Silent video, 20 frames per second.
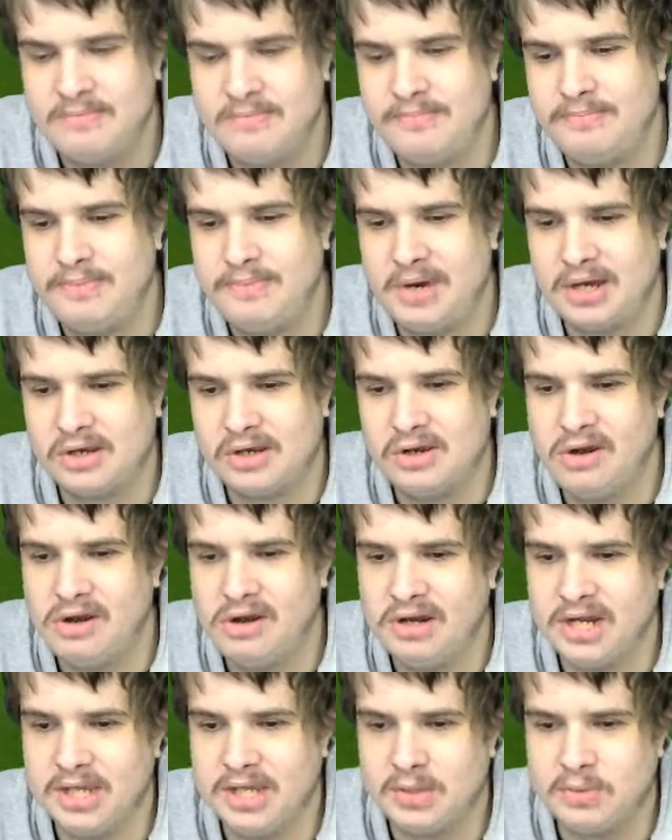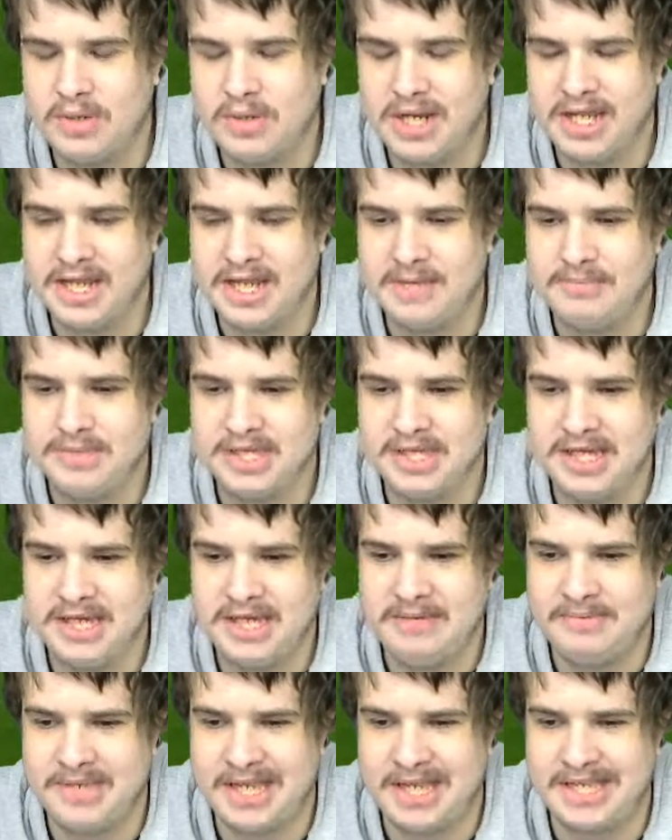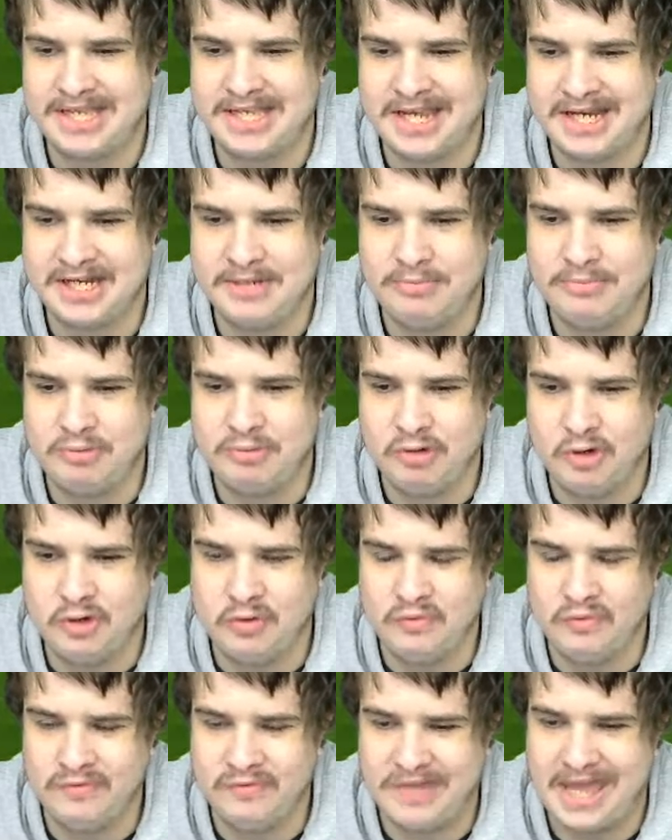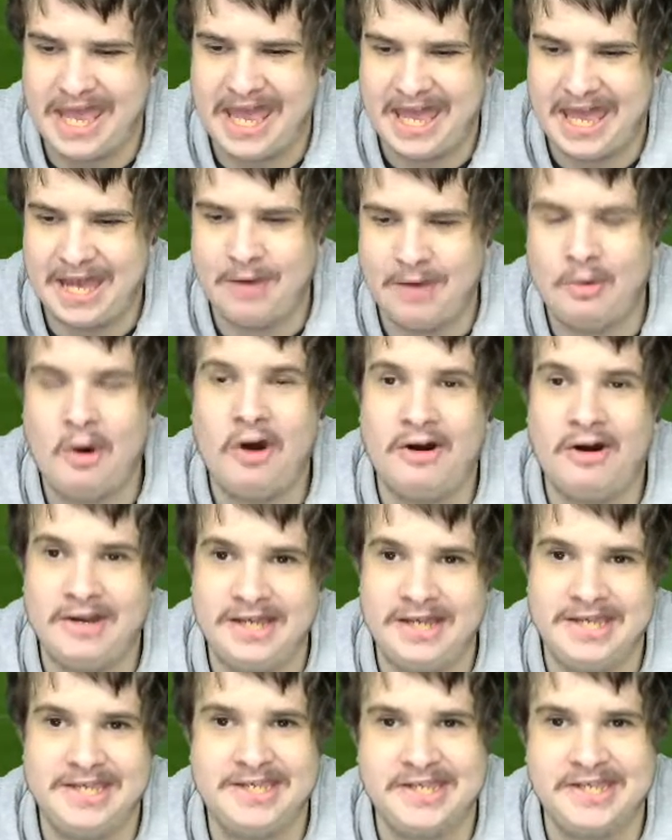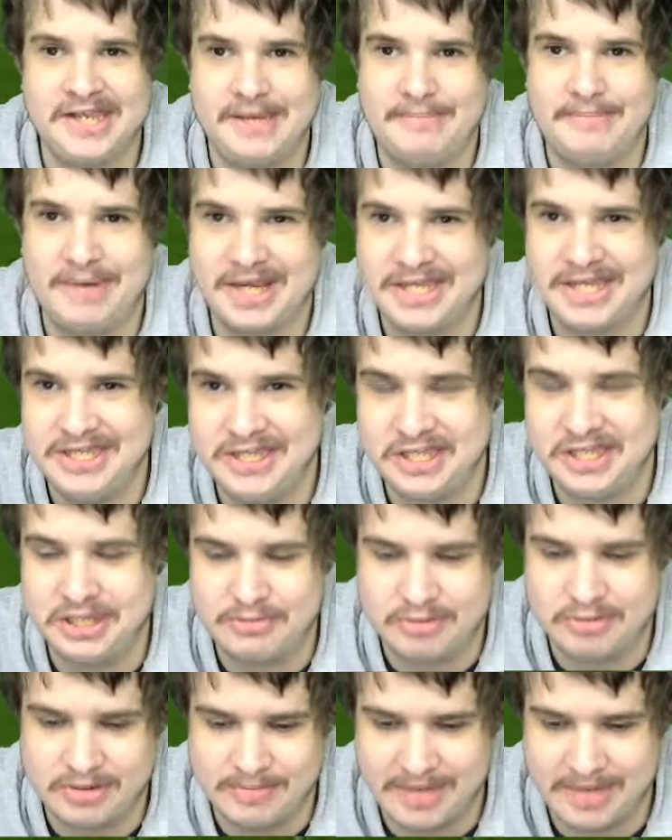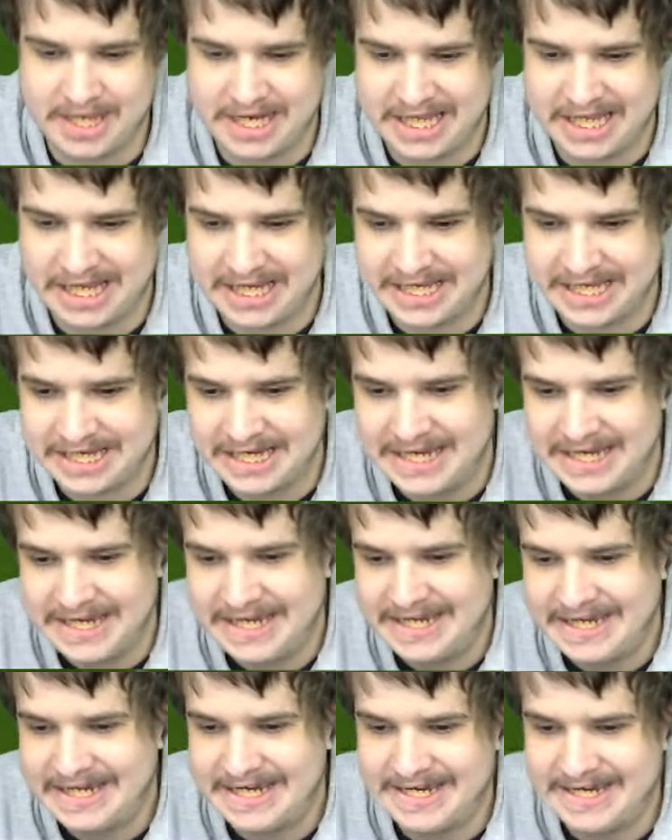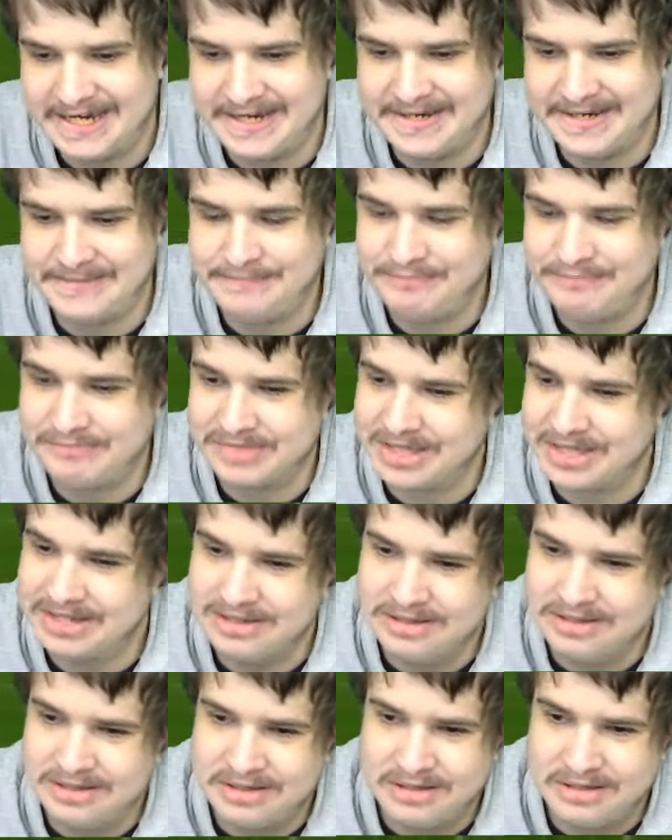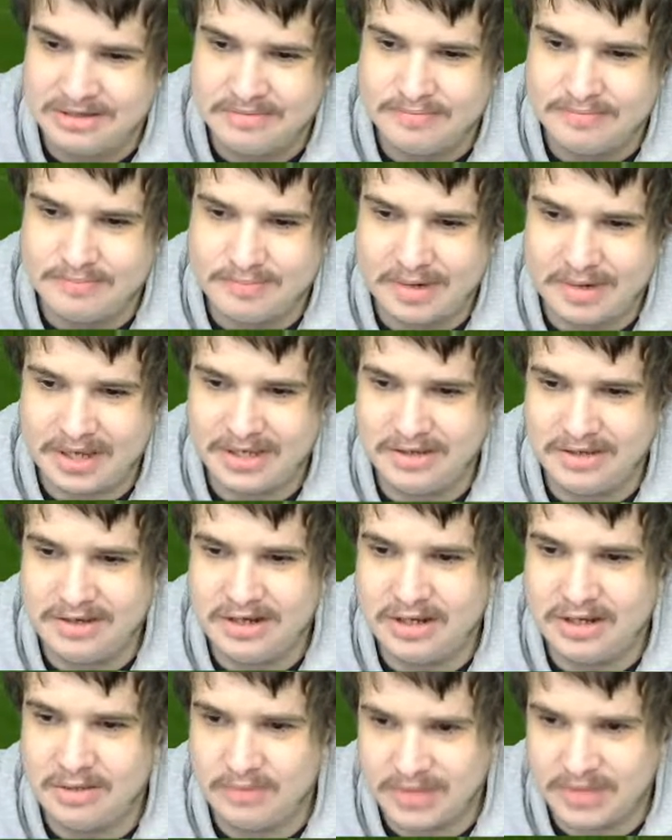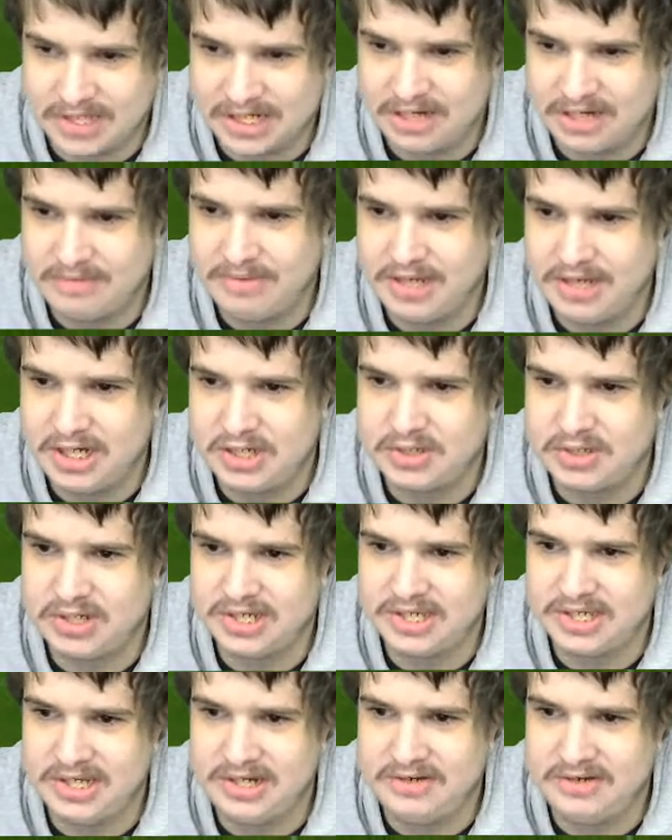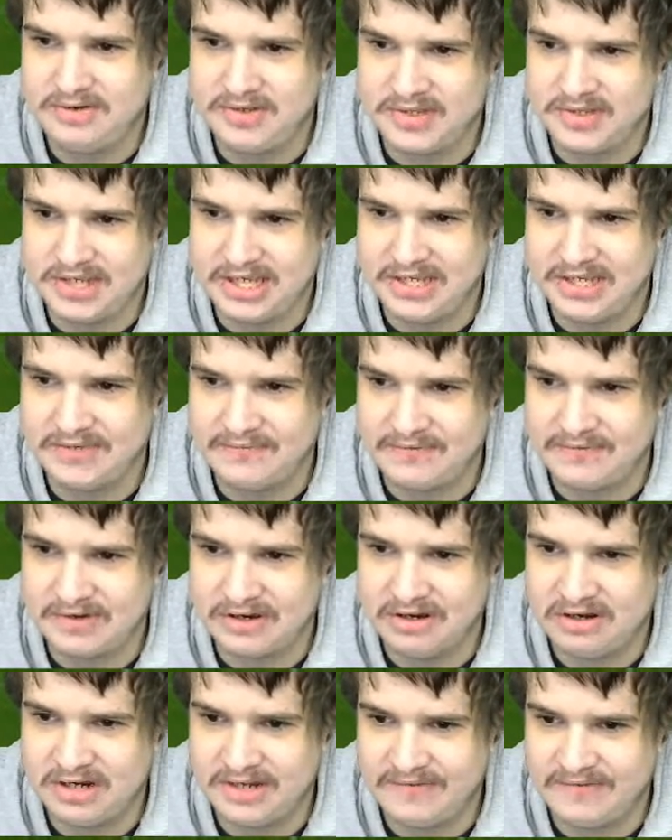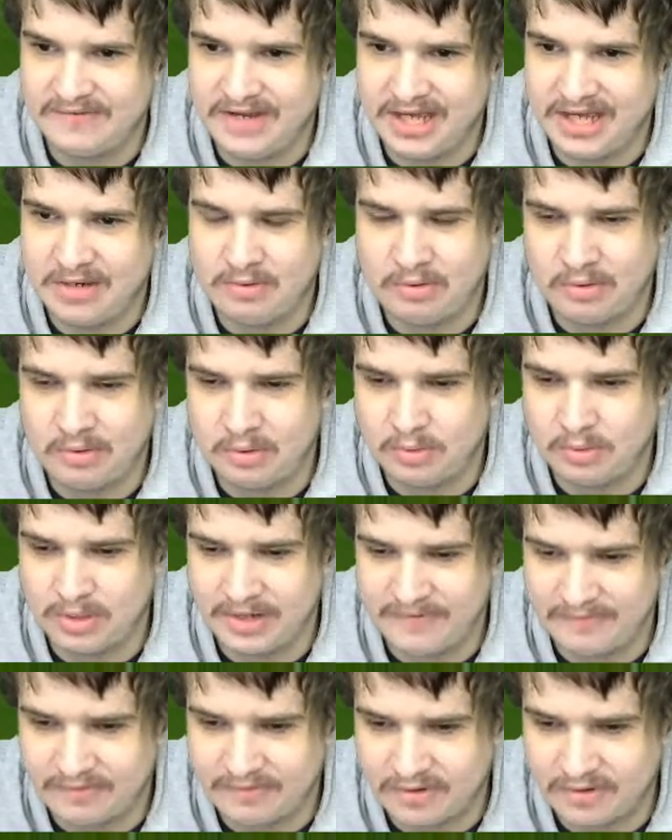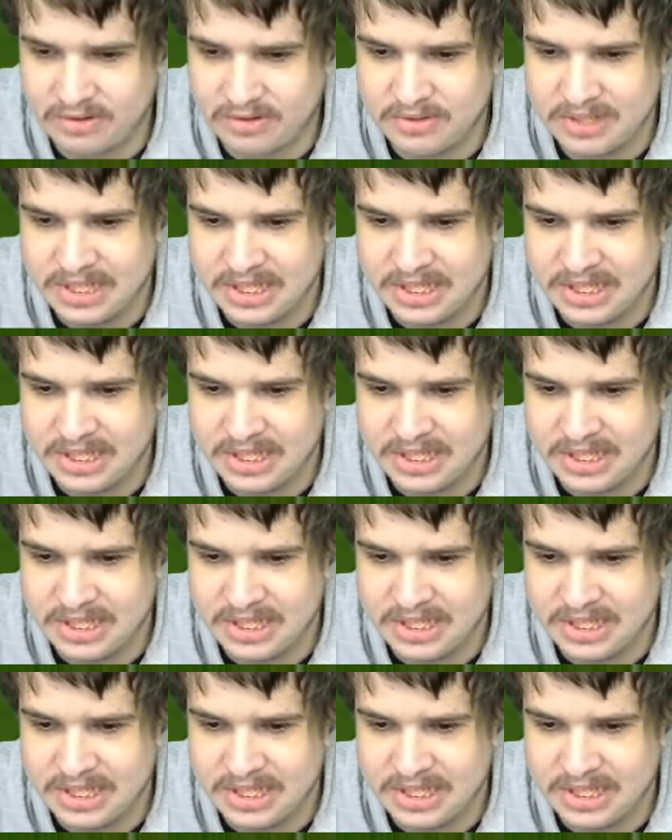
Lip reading: But Cardiff's one of them teams that's actually proved how hard it is to get back into the Premier League. It's going to be an interesting season for Cardiff now all the way through.